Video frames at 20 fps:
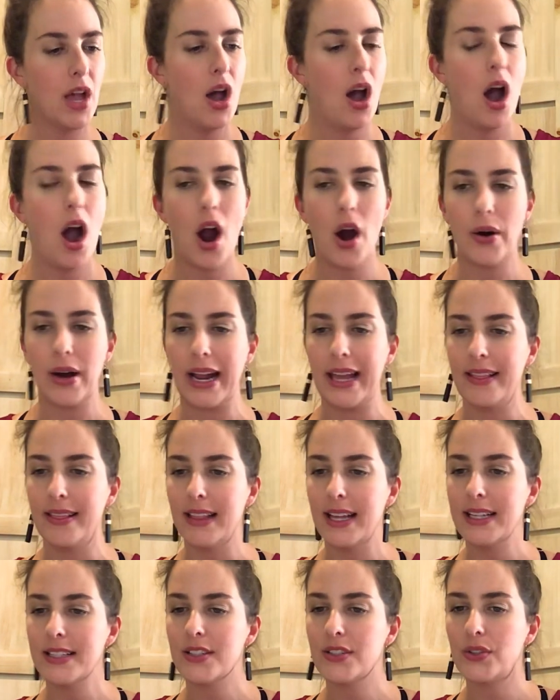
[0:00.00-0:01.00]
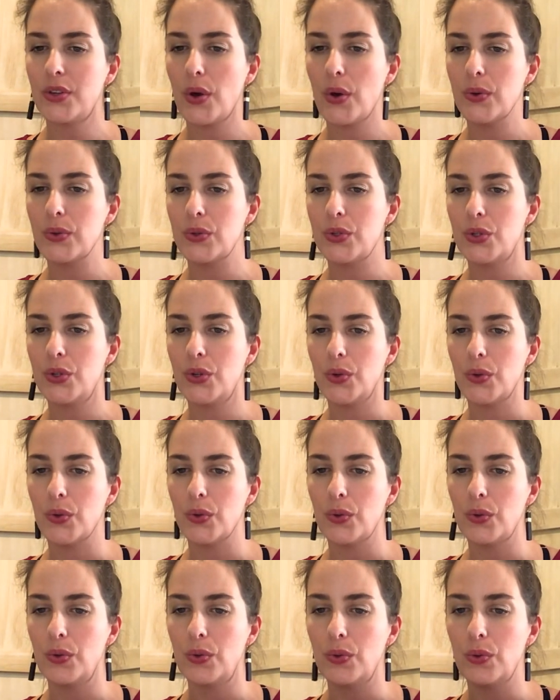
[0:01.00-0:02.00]
All right, let's go
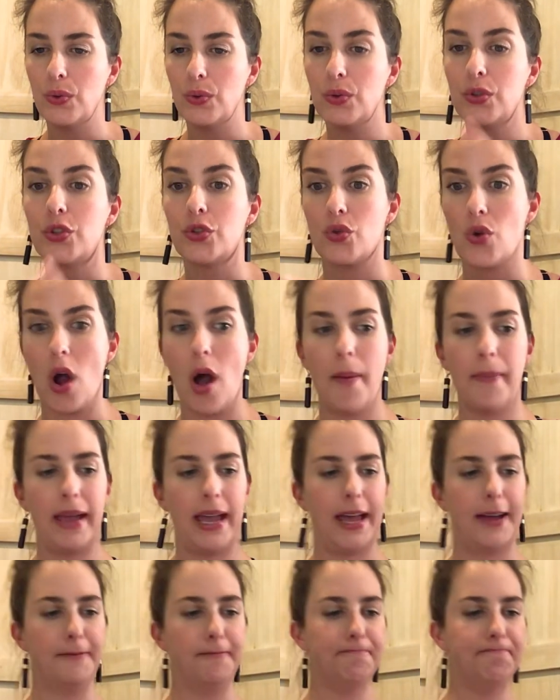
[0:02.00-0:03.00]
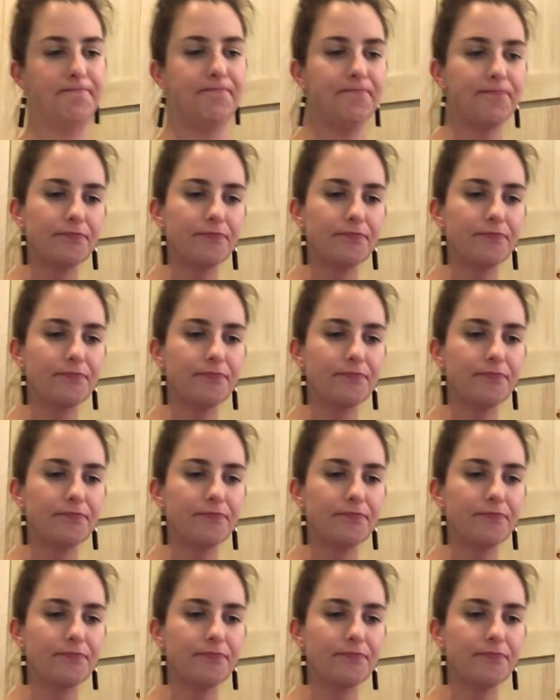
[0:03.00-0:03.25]
to straw man.